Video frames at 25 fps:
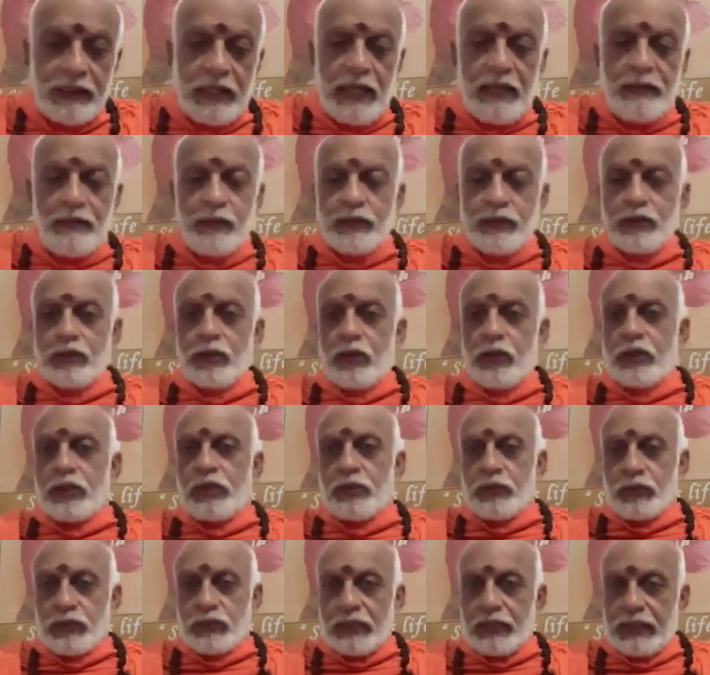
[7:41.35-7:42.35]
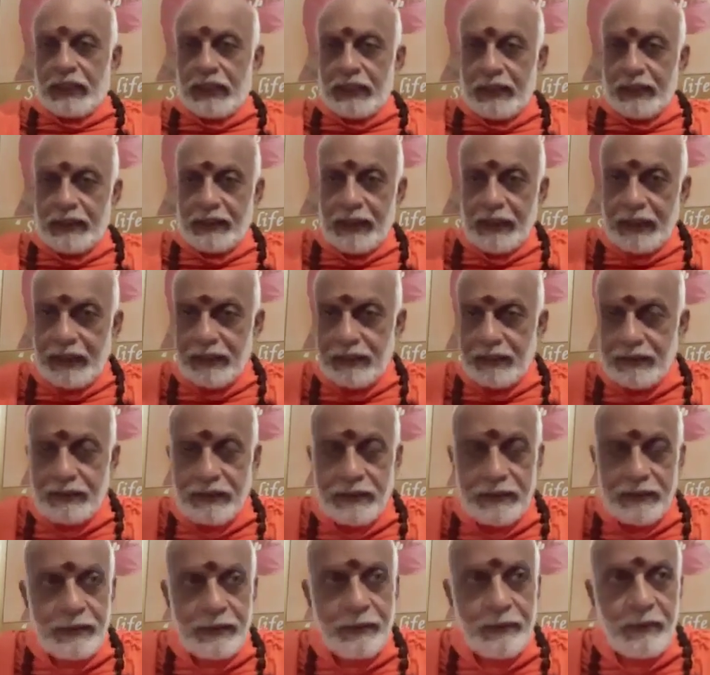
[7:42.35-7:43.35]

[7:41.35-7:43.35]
I was not using any text.